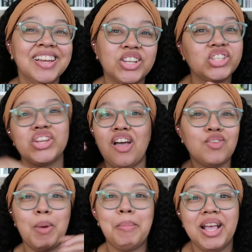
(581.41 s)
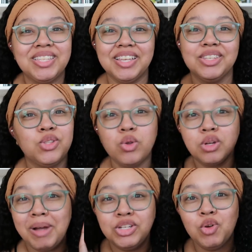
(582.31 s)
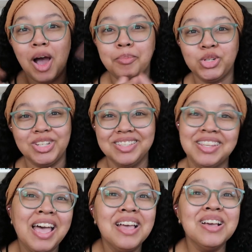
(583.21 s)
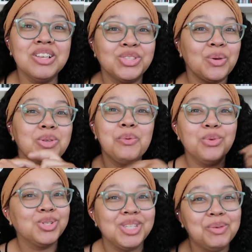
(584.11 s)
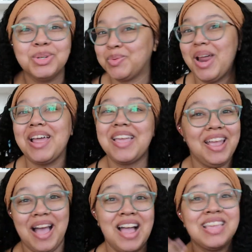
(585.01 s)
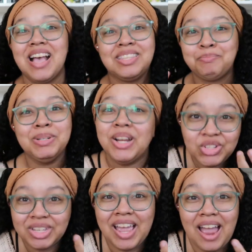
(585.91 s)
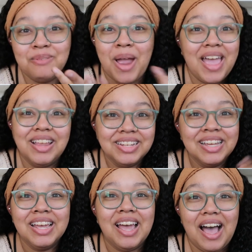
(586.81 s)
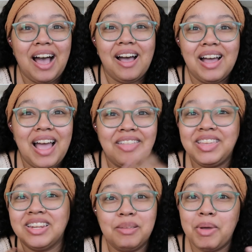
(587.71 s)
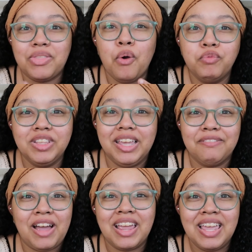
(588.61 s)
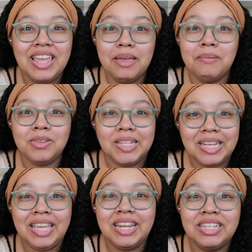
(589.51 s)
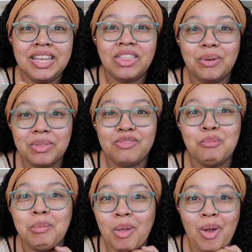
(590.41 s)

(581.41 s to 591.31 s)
just to cover my bases, those are my two options. So you will see which one I guess potentially I read at the end of the month, hopefully, if I can get it together with filming my